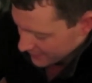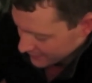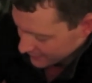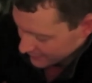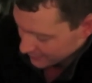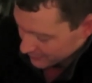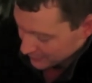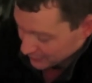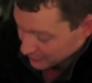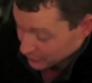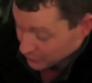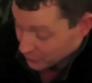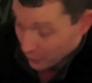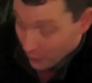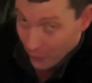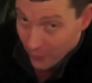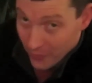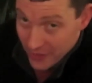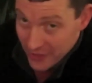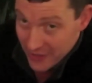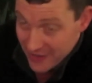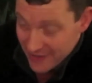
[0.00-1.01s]
It'll be
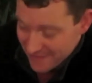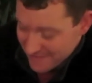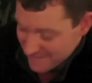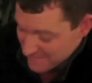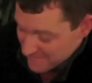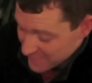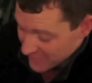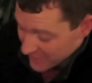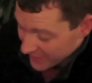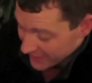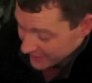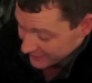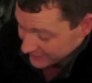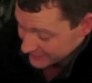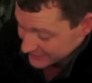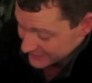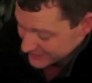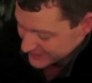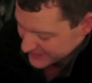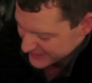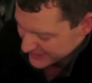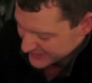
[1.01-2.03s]
gory,
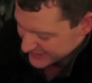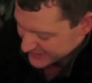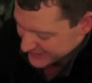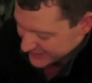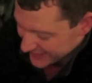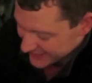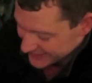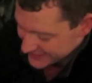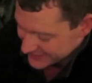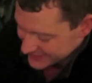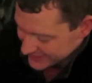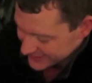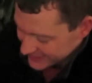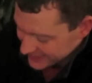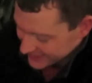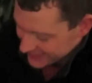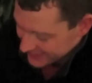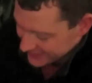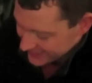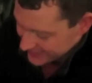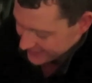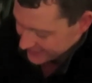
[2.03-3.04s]
violent,
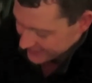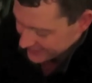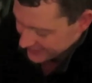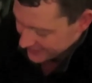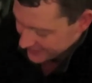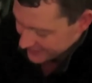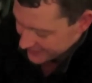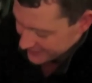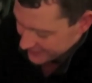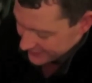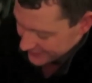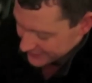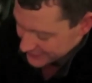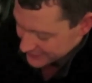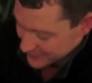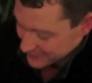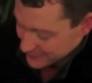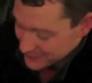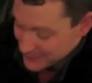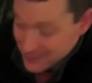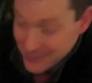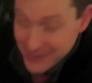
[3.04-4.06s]
sexy. It's
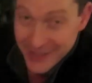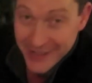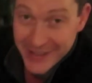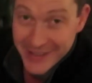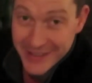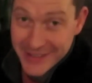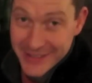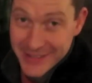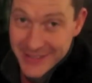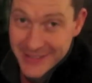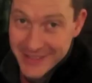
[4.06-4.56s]
up to me.